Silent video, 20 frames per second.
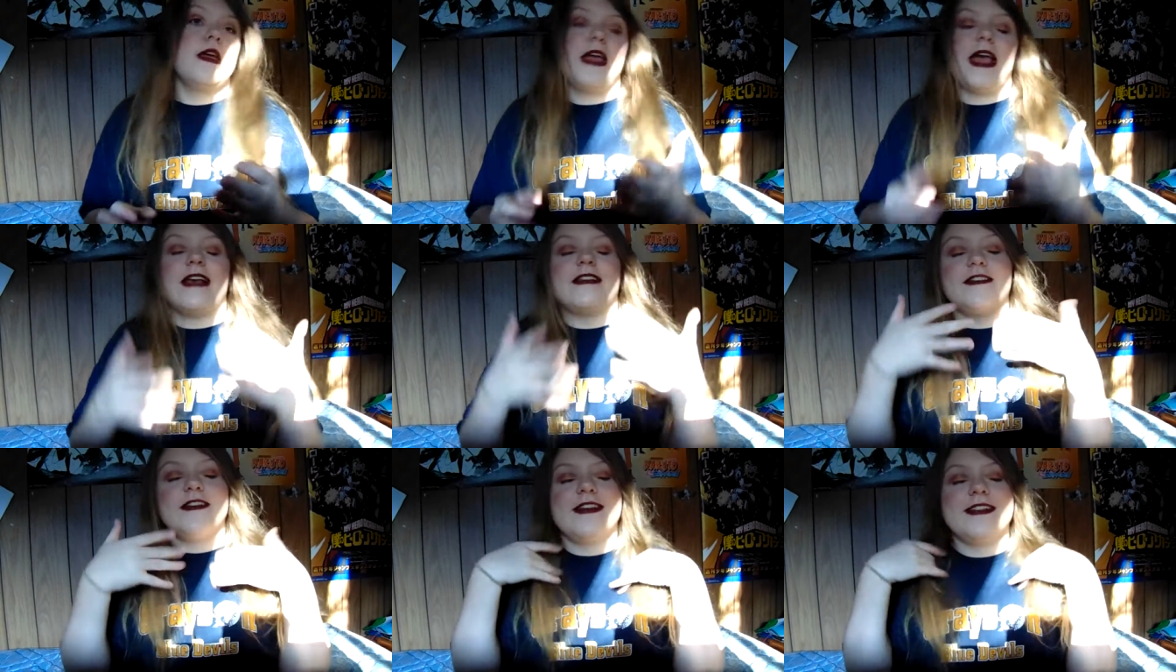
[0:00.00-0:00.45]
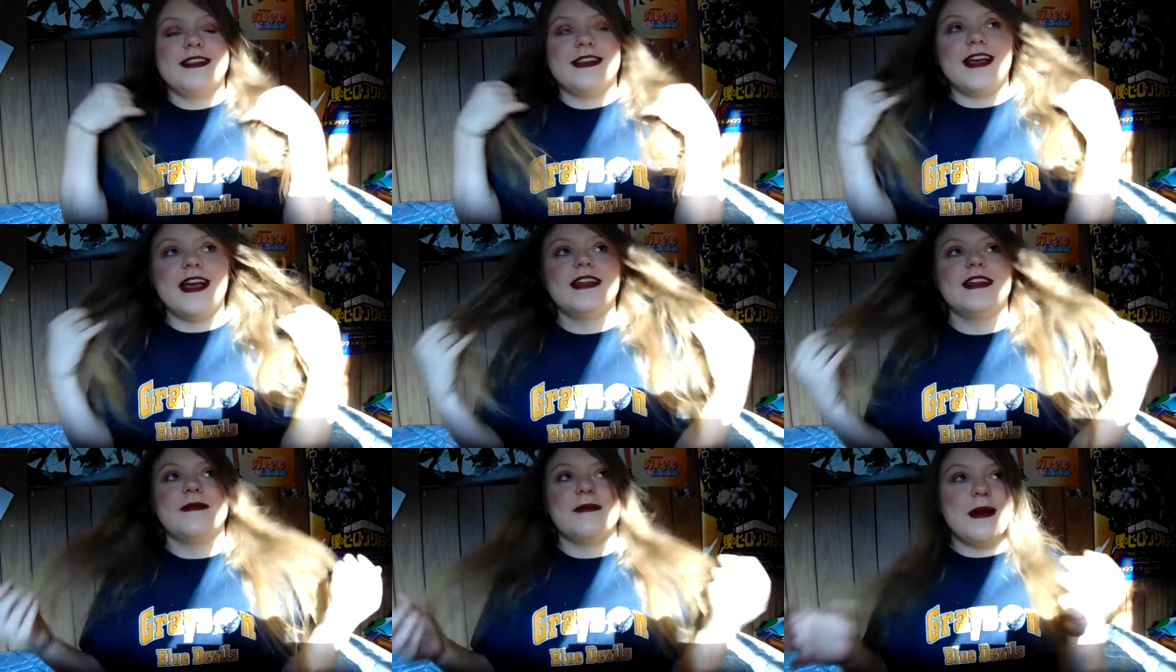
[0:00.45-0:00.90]
as you can
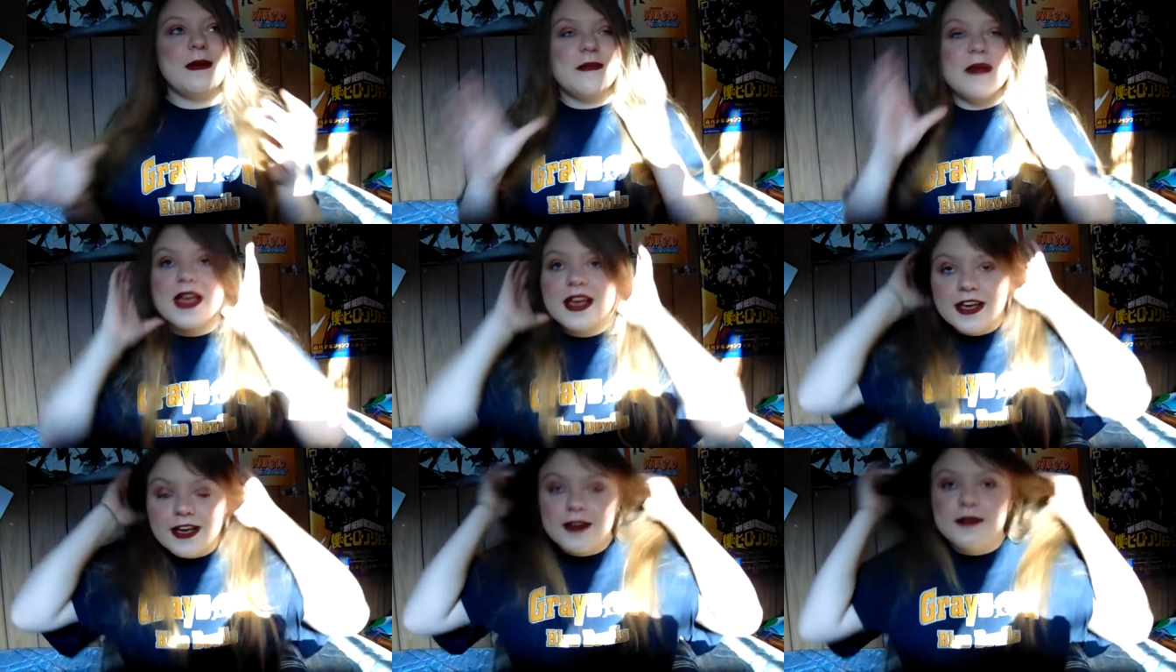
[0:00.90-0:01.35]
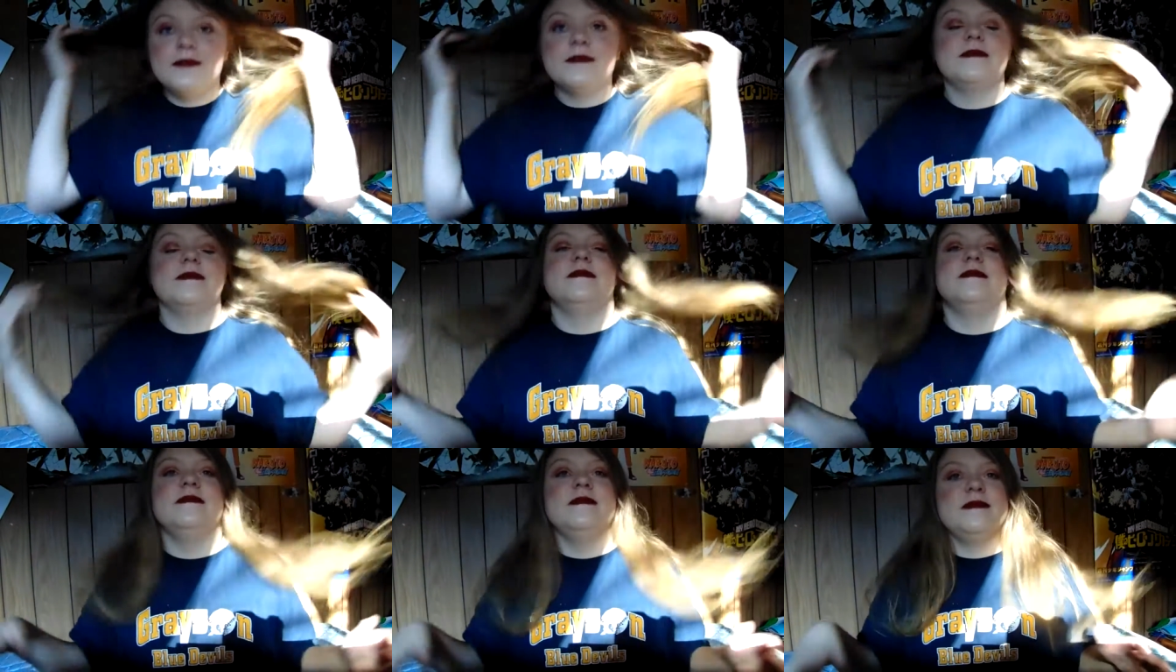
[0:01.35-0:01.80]
see, I did my makeup
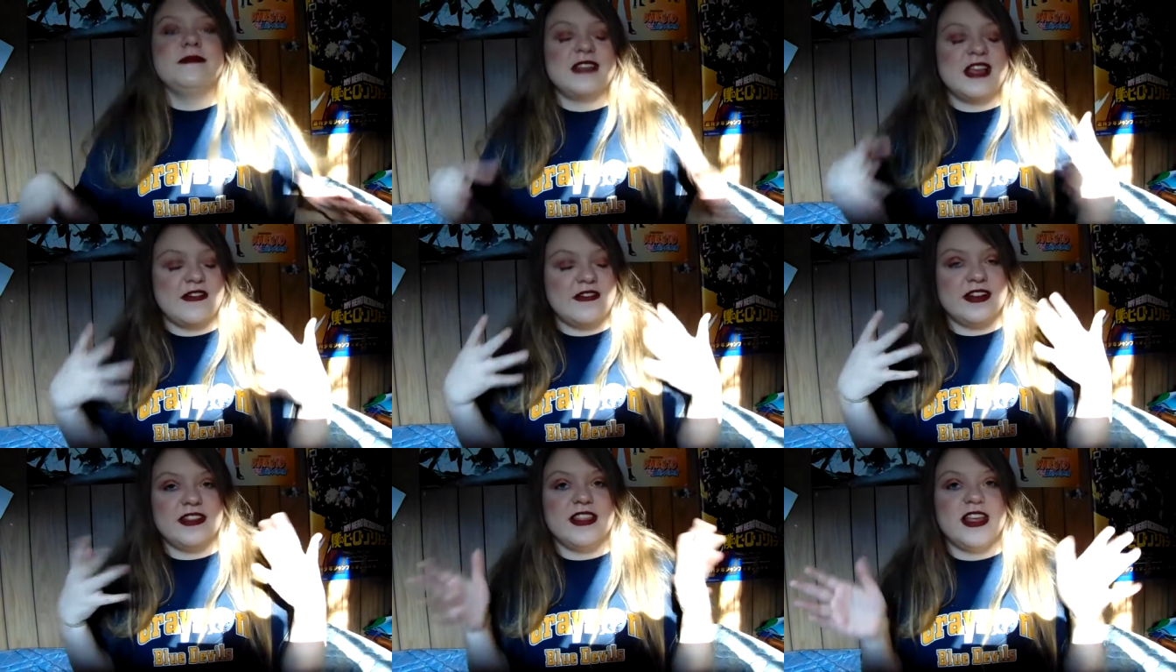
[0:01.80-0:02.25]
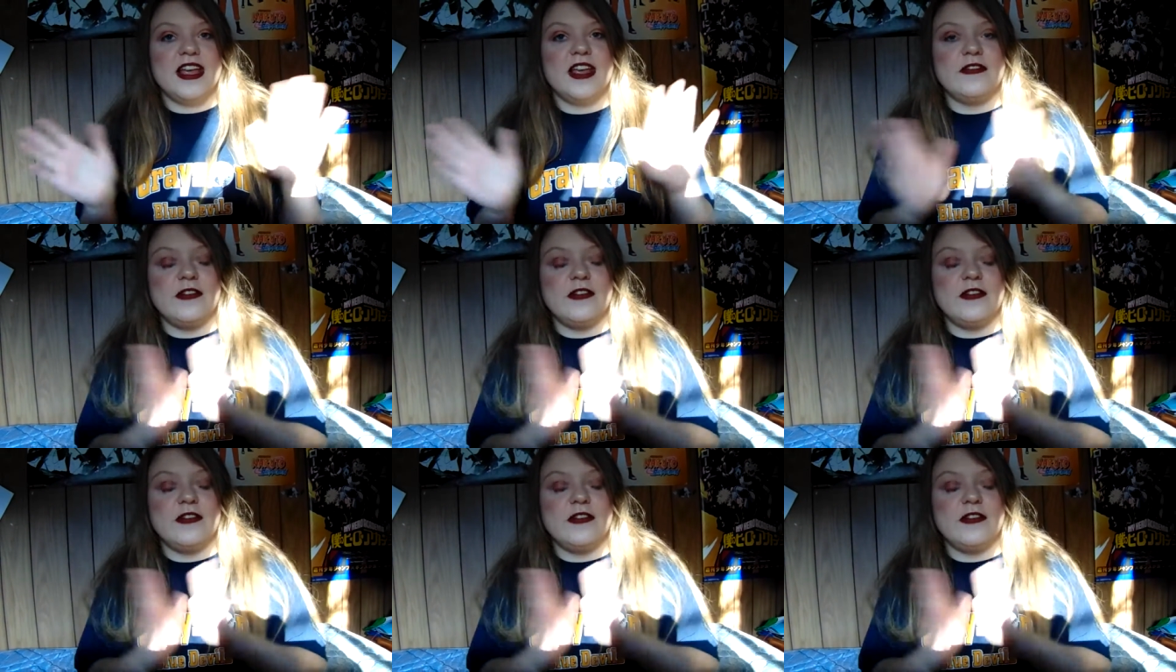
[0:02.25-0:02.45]
and everything.